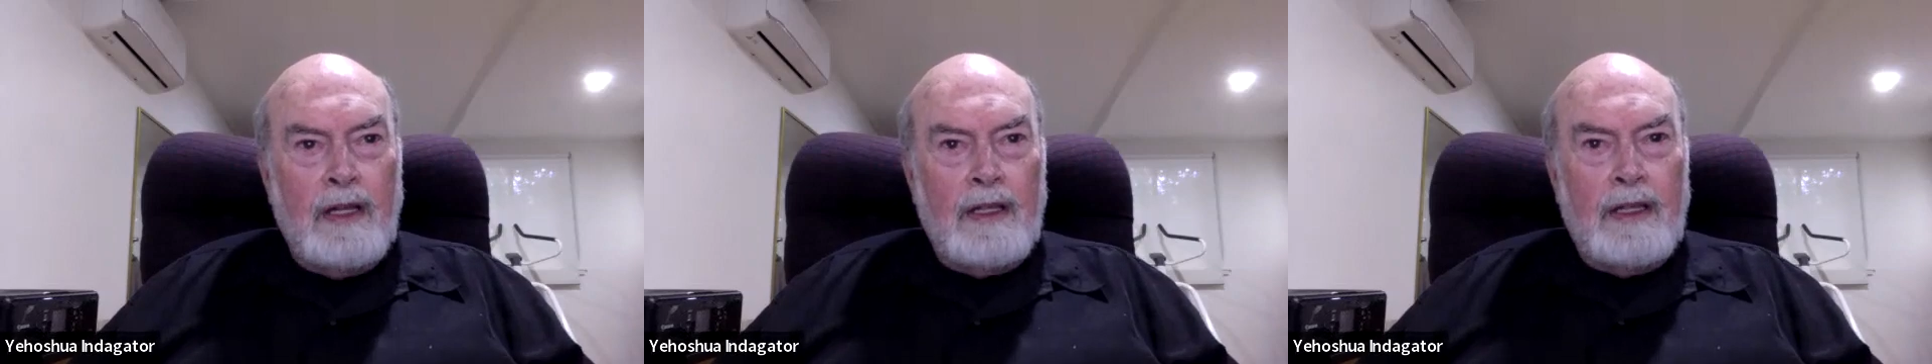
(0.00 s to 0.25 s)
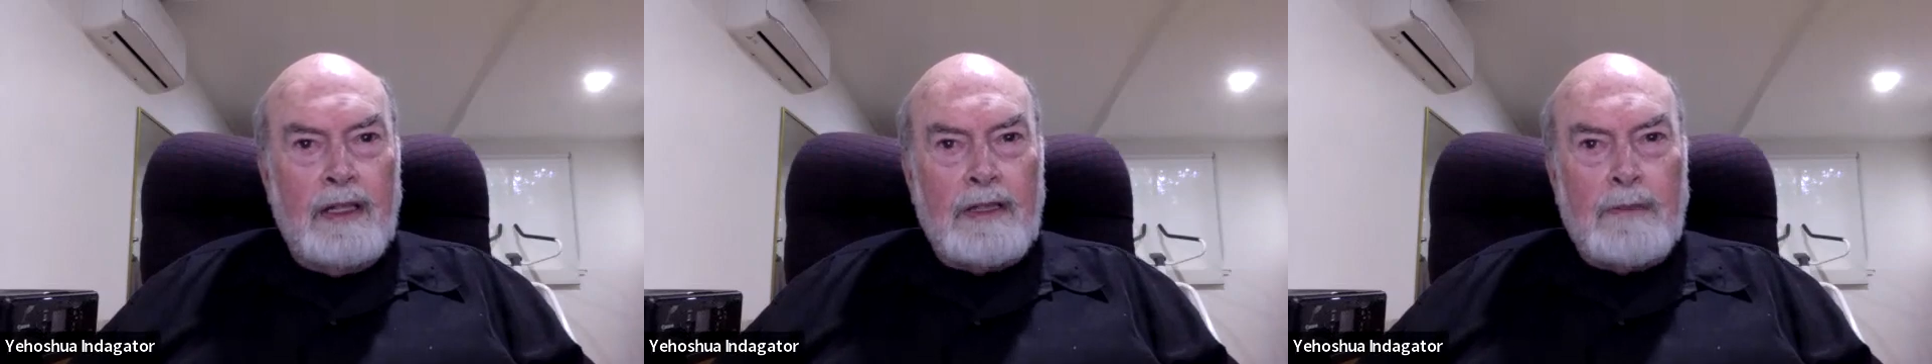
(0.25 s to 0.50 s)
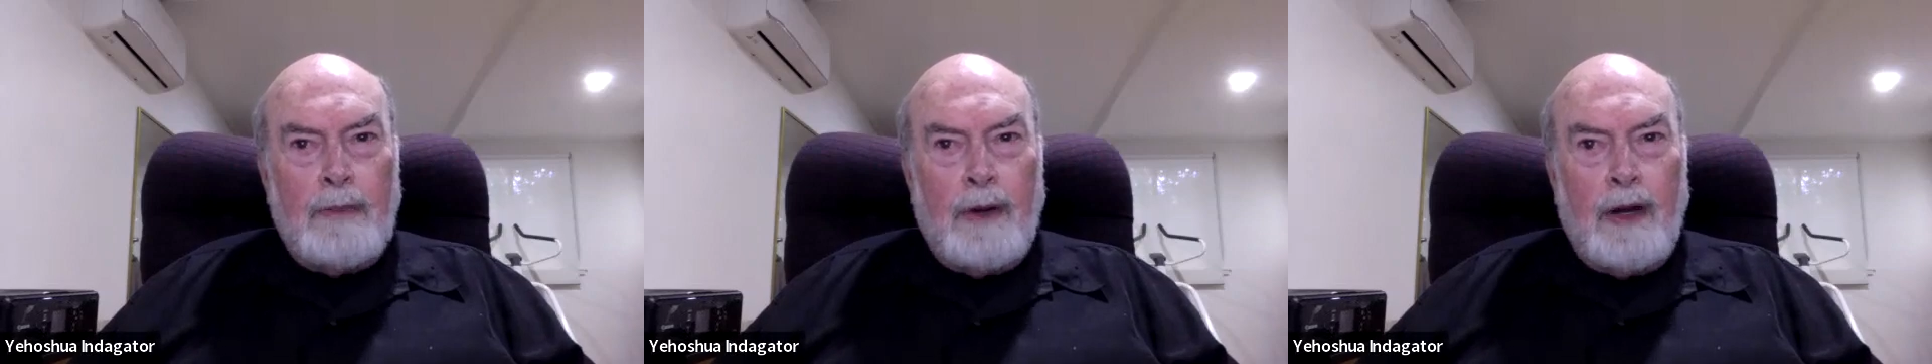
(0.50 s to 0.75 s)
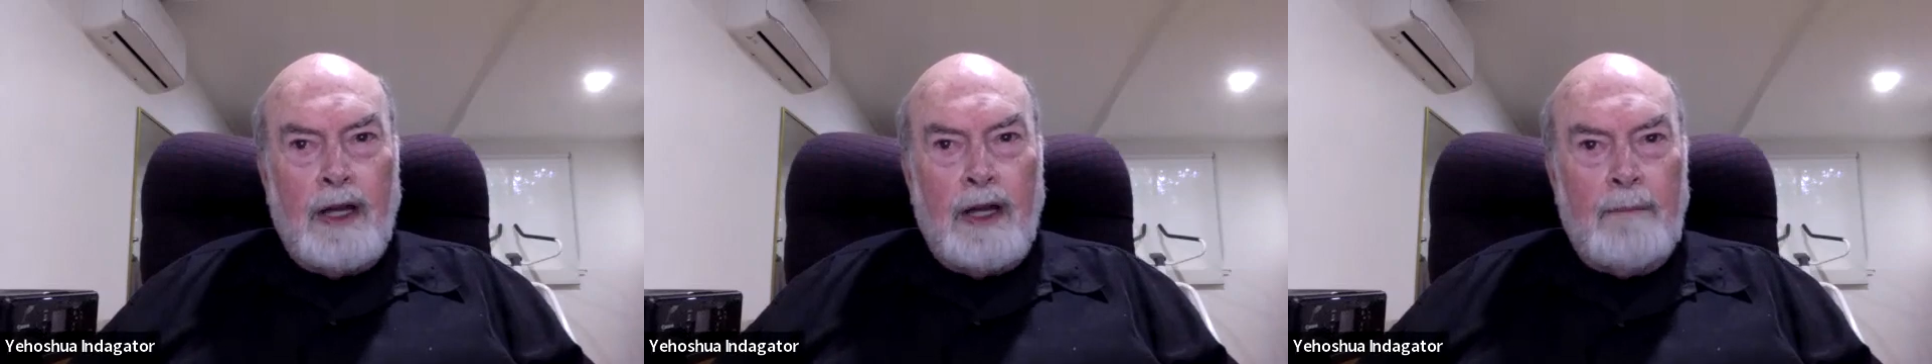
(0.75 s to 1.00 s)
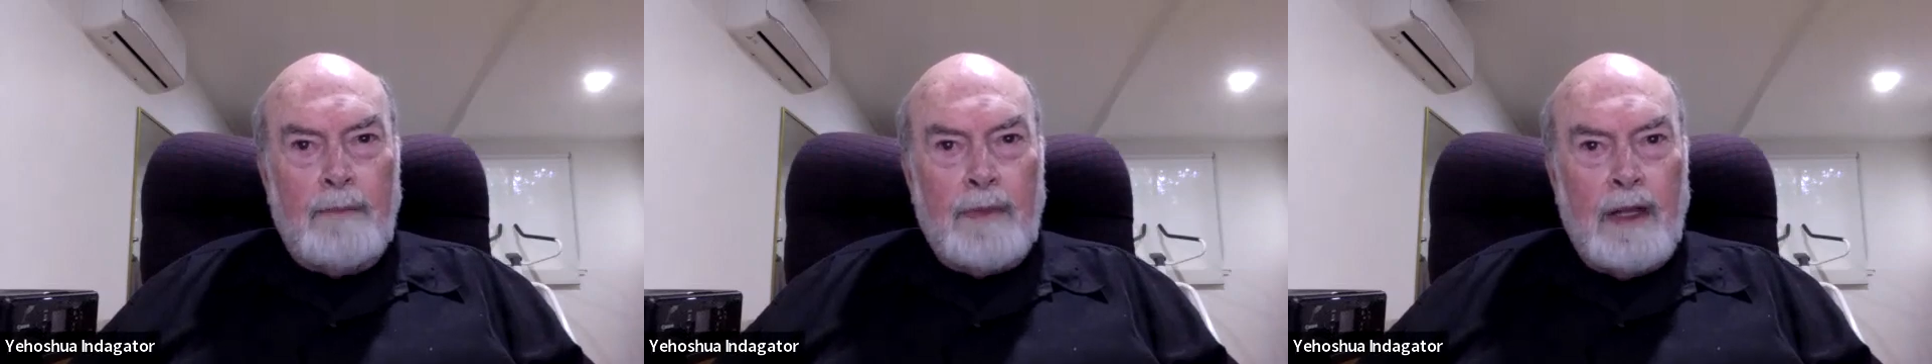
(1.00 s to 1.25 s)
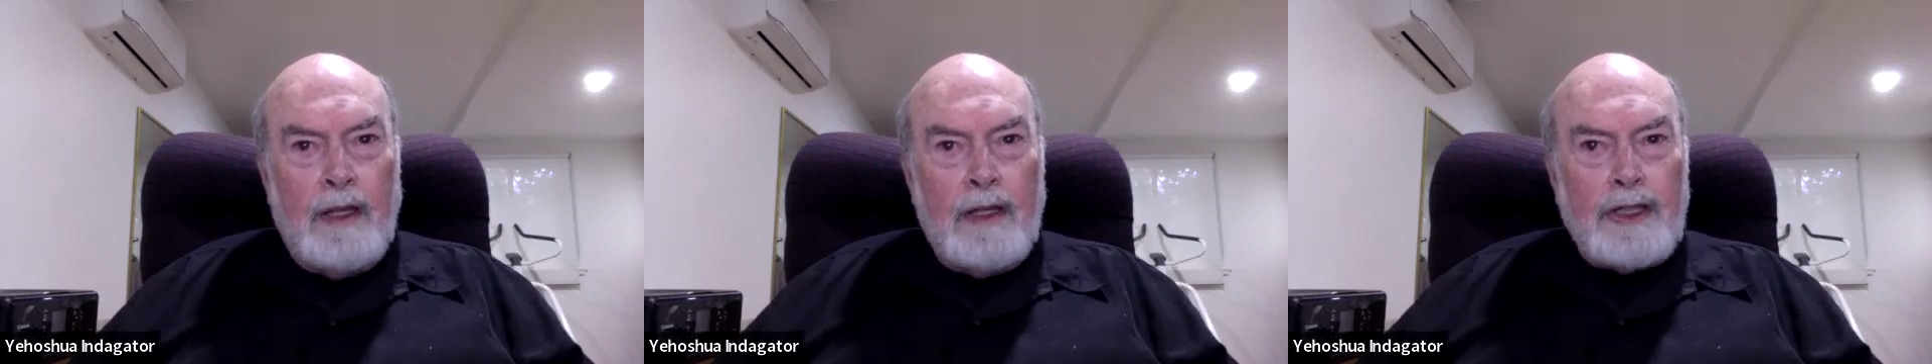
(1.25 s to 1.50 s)
is by
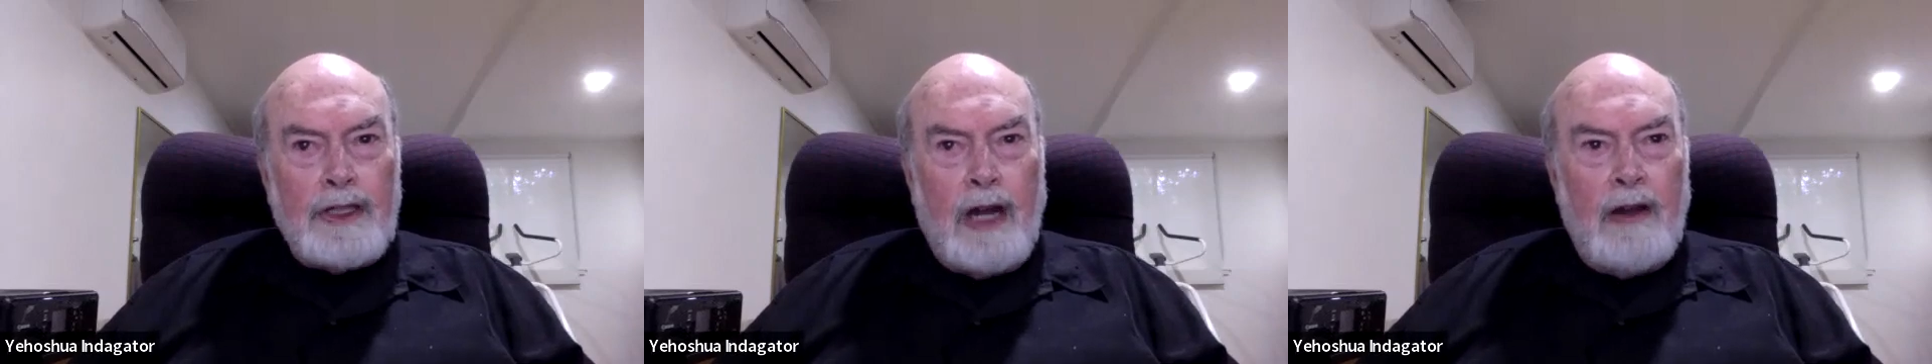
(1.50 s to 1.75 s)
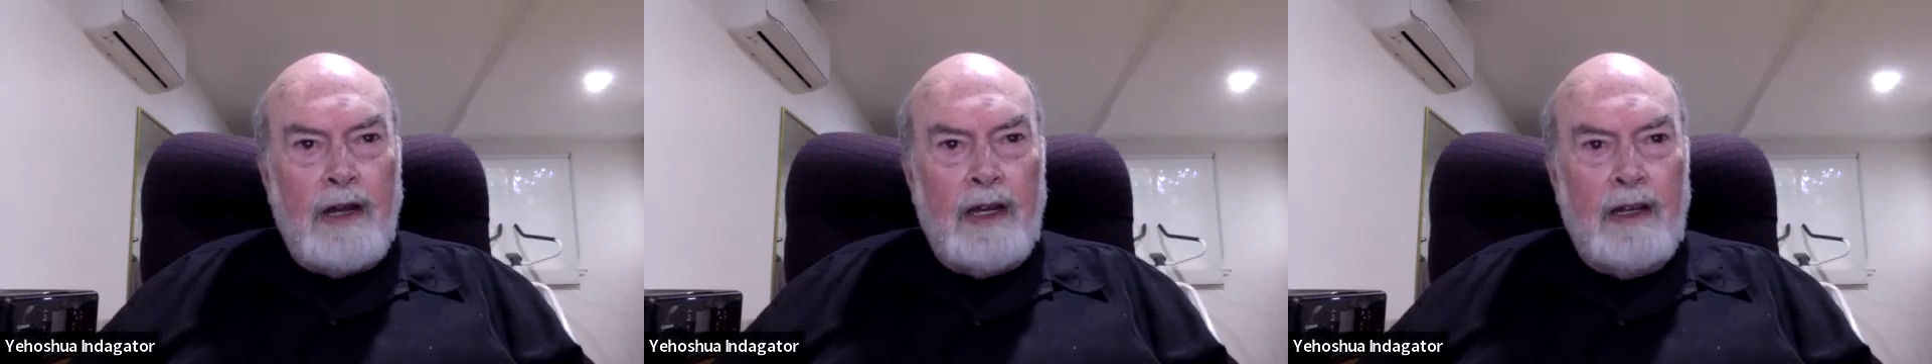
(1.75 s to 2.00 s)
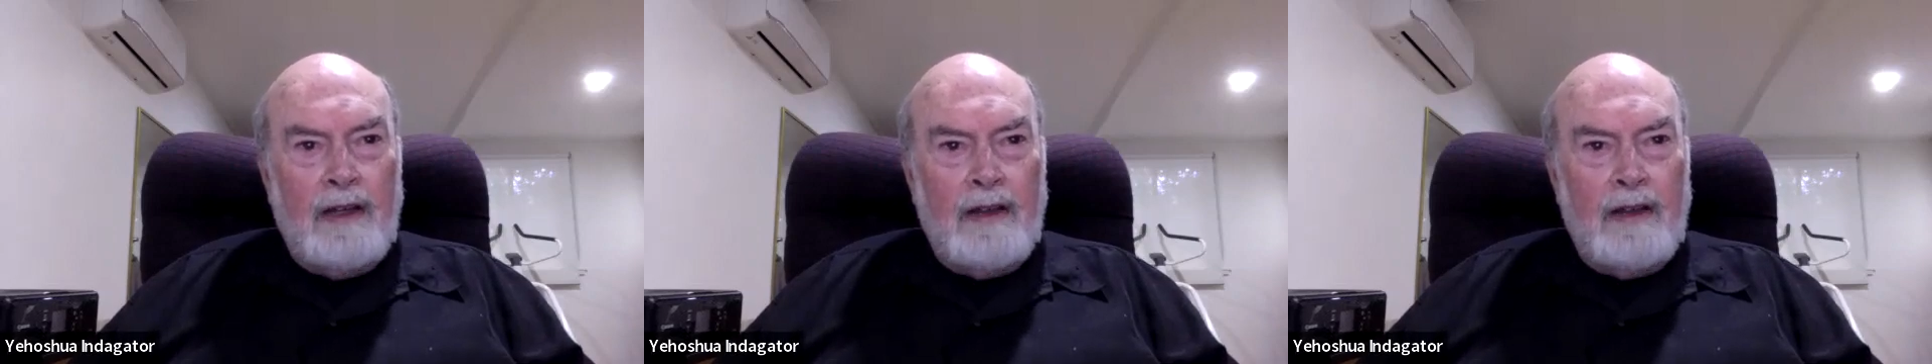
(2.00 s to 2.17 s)
showing